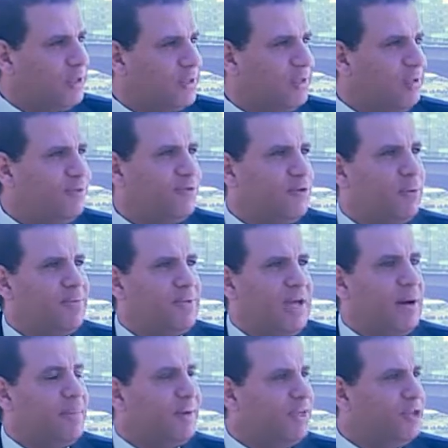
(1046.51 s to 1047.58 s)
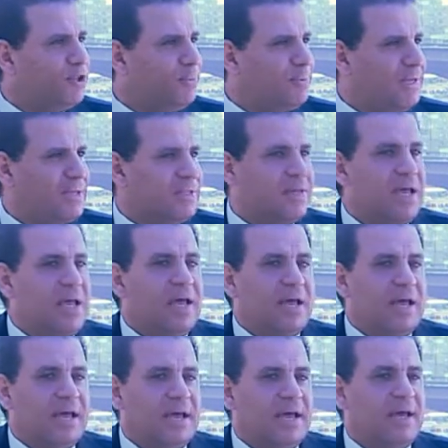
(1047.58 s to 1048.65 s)
from the Upper Egypt that
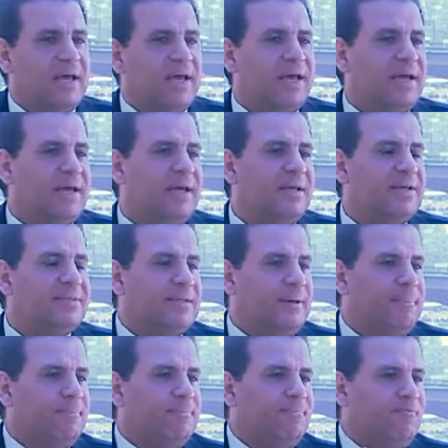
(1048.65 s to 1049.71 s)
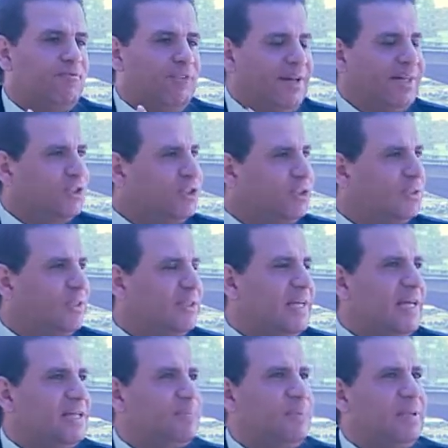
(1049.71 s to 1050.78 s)
some villages that
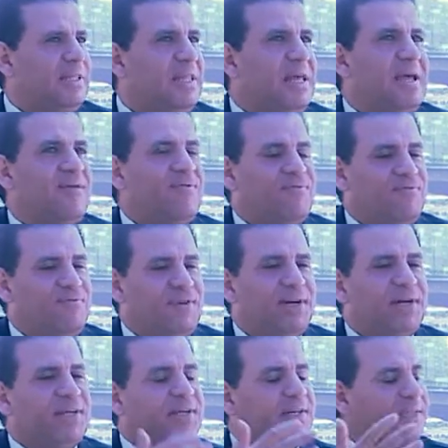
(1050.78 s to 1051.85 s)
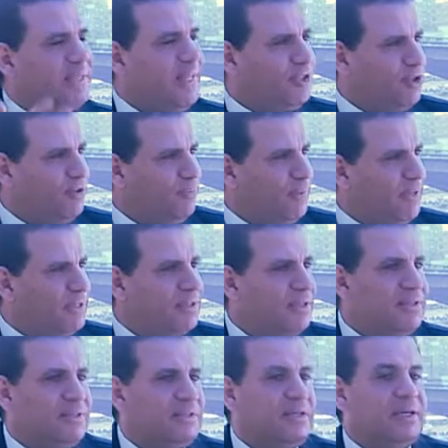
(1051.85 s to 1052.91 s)
has been very great achievements in
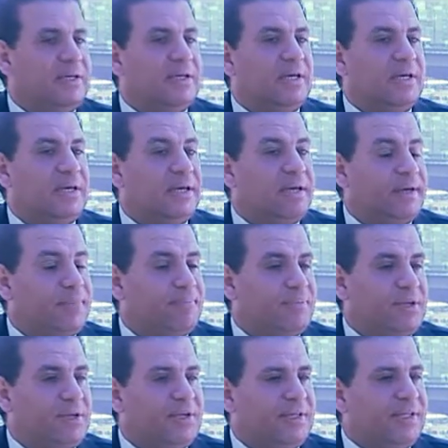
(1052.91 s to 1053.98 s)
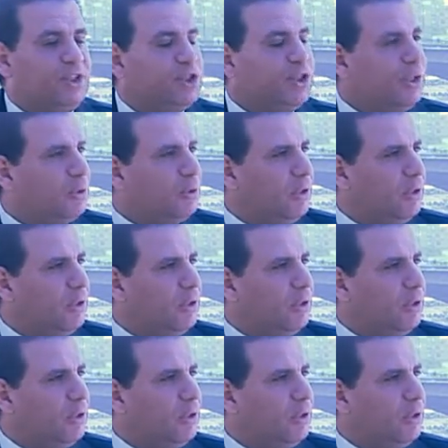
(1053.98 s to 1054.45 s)
reaching